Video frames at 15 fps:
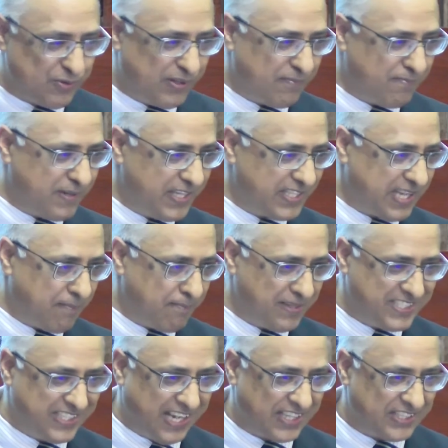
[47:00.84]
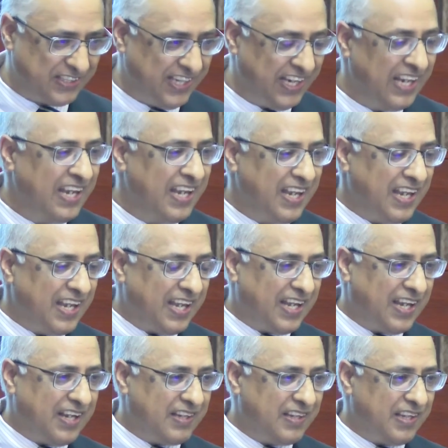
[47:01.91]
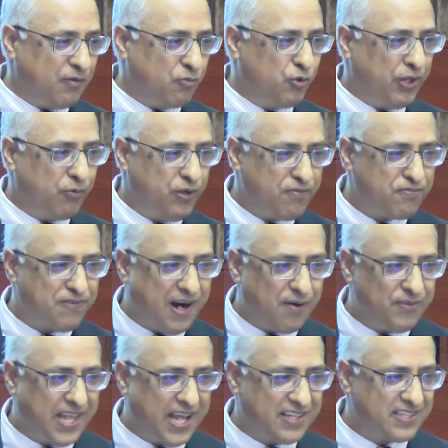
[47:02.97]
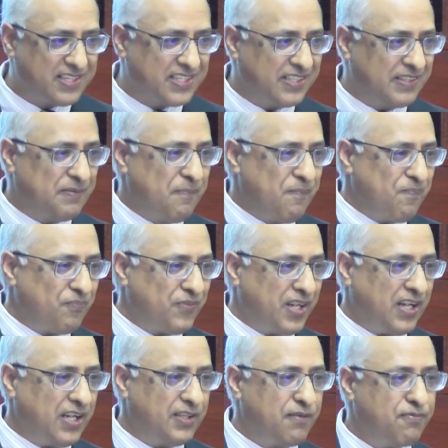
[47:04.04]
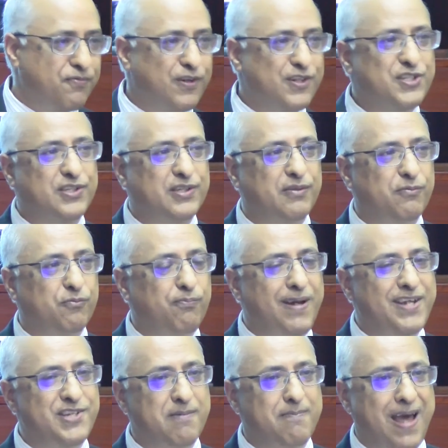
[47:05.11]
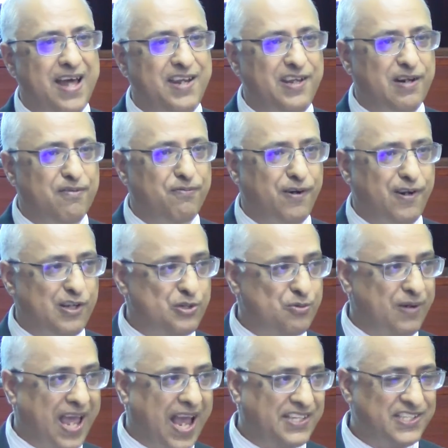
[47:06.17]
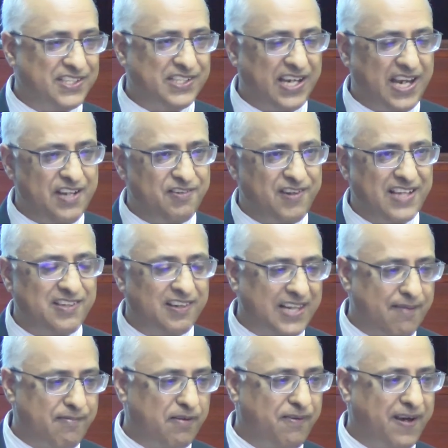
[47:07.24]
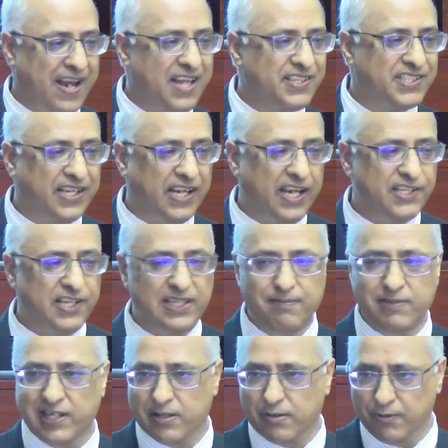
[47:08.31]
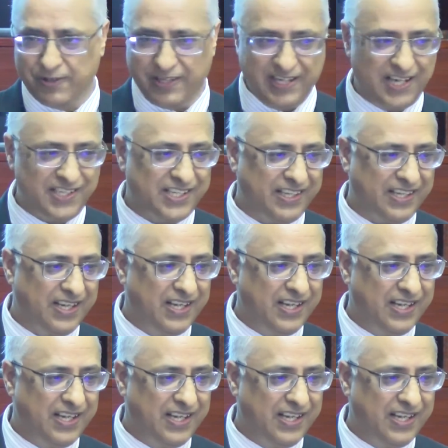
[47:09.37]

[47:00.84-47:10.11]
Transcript: with the British Embassy. Actually, we found that the first major barrier for us to access international climate financing is a limited coordination.